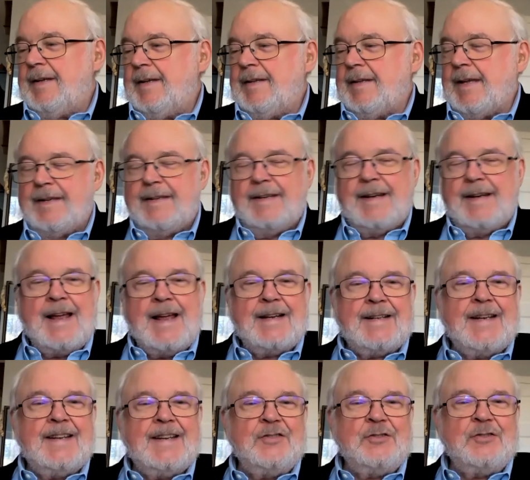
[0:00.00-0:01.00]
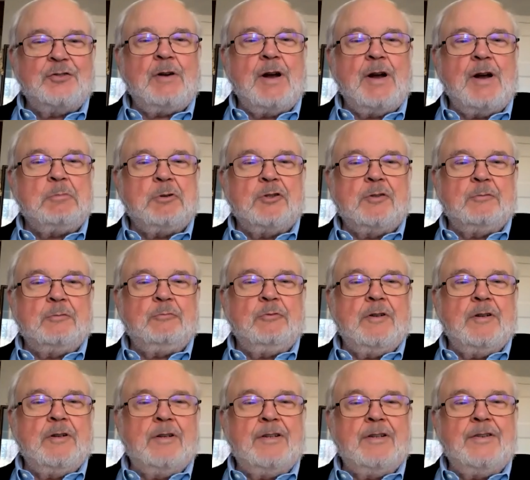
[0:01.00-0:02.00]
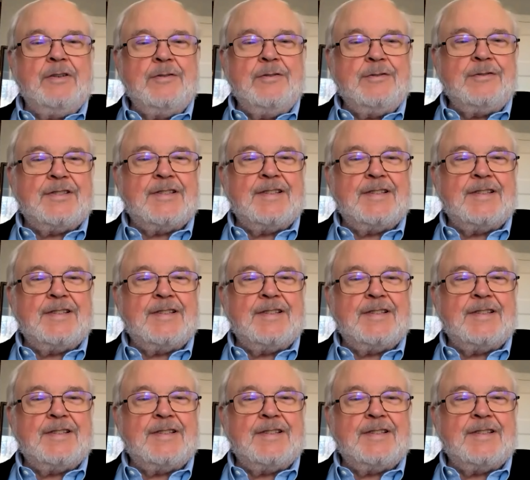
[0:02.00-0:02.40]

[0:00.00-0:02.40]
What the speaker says: and not get in trouble would use